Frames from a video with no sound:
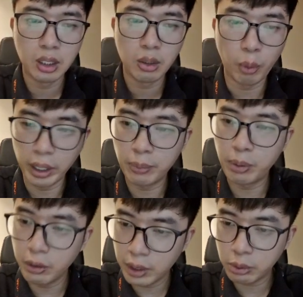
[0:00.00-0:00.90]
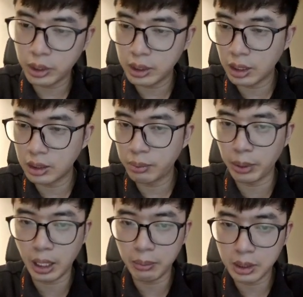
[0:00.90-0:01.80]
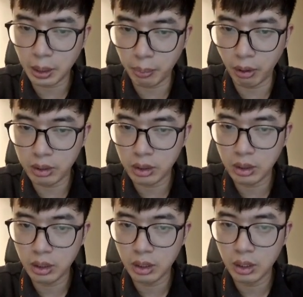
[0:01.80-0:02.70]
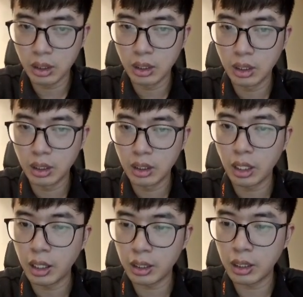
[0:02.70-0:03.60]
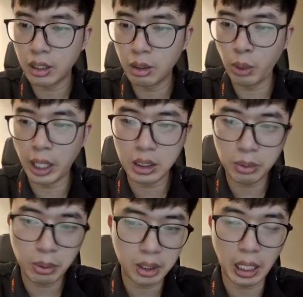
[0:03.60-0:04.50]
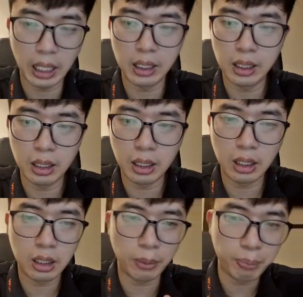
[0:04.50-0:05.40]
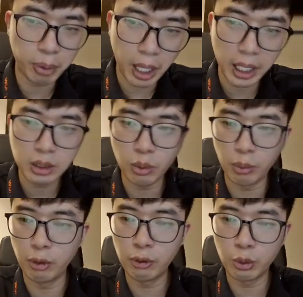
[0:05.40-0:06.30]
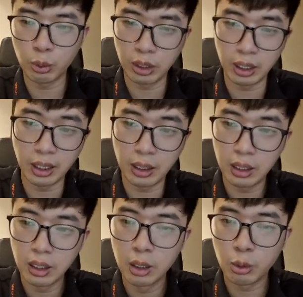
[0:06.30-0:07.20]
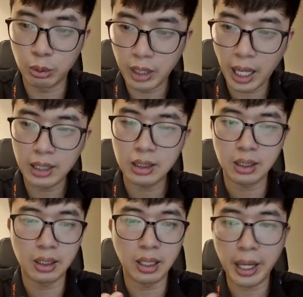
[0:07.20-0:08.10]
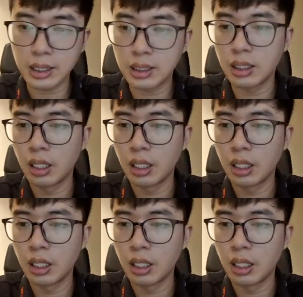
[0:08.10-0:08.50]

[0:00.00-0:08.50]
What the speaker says: When the previous resistance becomes support, then we anticipate that the price will move to test the next